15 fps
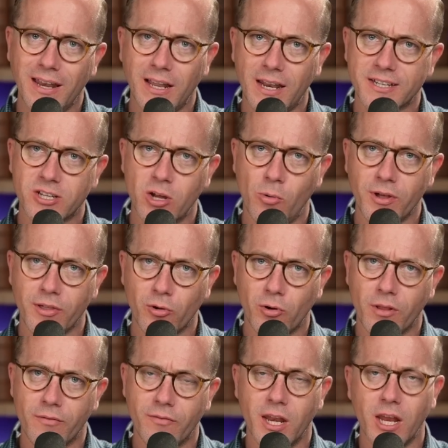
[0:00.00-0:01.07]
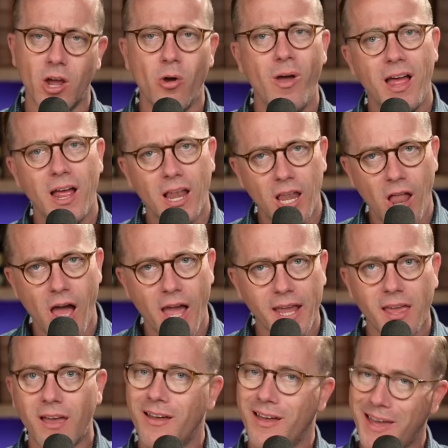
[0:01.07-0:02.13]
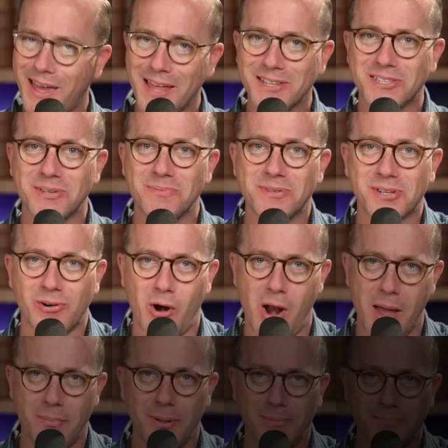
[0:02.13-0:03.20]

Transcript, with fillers: let us know what you thought of the video, like, and subscribe.